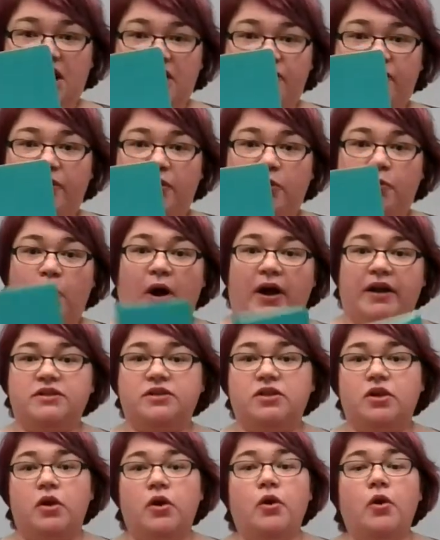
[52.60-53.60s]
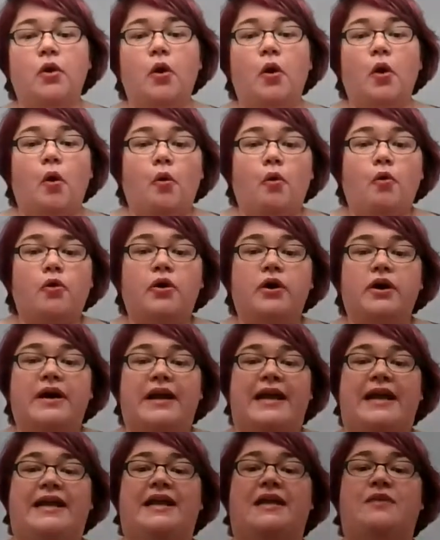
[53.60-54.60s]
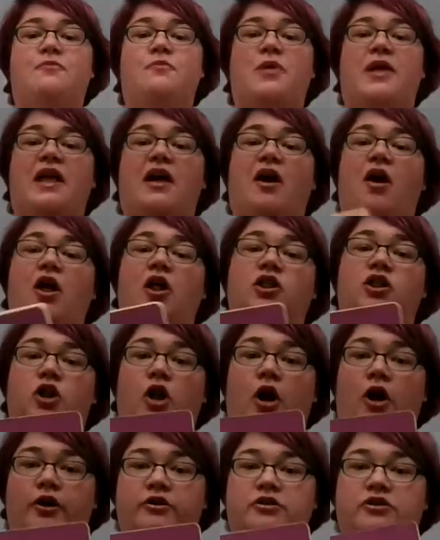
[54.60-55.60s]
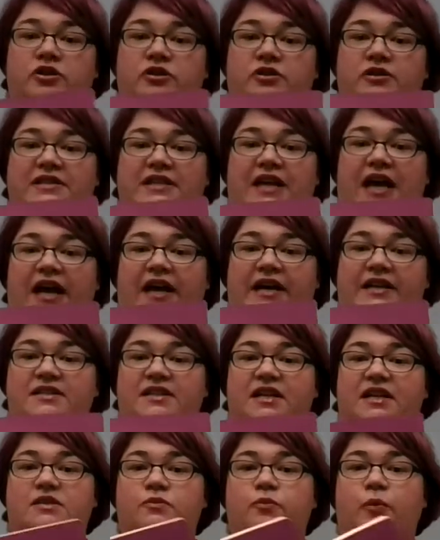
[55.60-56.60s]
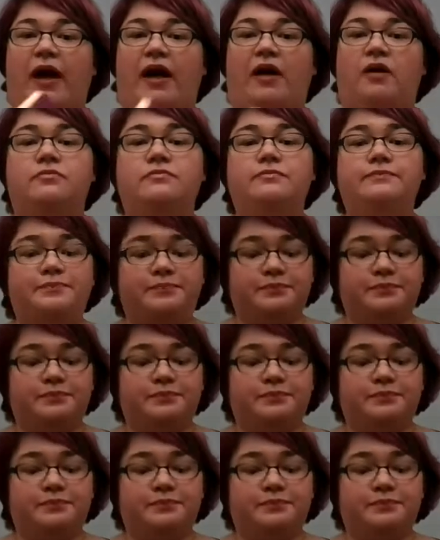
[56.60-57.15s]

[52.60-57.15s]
if you want, or it can be a larger size as well.